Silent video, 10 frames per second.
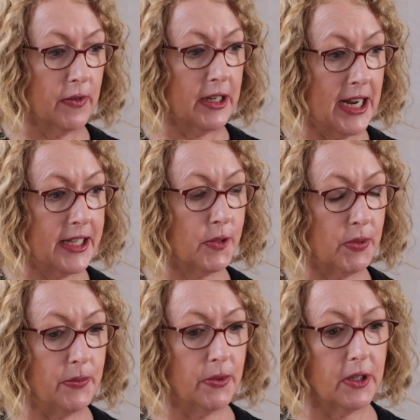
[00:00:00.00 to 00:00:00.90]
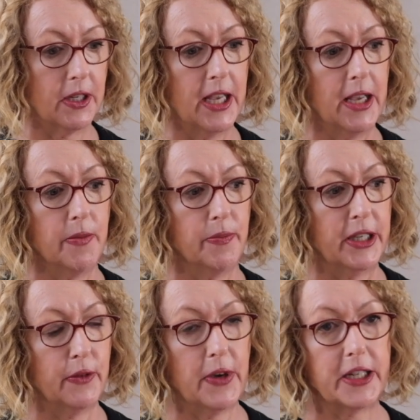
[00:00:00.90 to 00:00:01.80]
less people
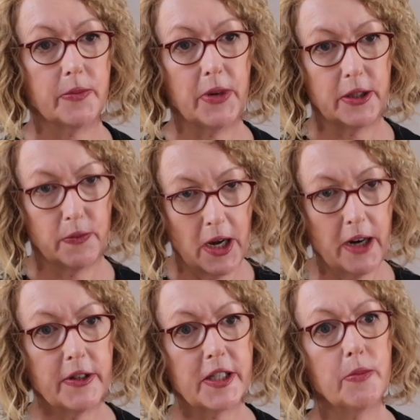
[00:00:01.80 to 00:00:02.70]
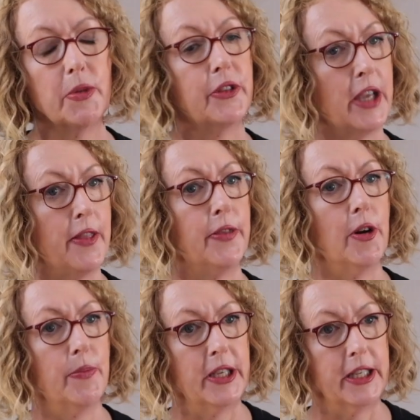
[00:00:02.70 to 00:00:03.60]
being affected by the virus, but then
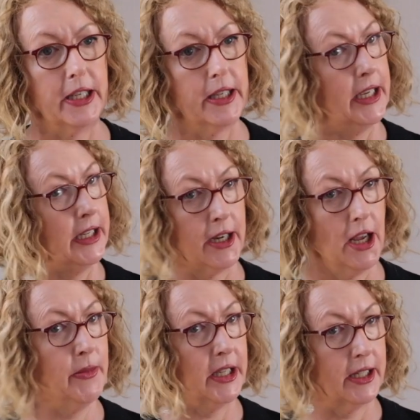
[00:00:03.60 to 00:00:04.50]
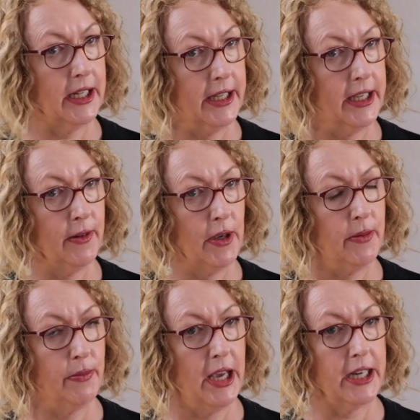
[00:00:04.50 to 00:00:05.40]
they're being economically
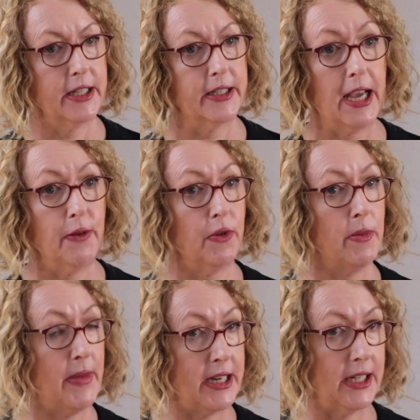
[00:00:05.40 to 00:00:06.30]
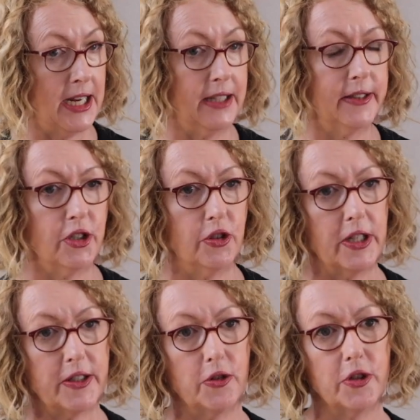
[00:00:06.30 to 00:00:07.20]
impacted, and from a mental health issue,
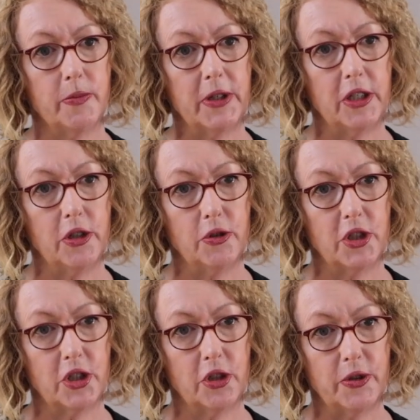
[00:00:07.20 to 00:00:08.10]
that's going to be a huge issue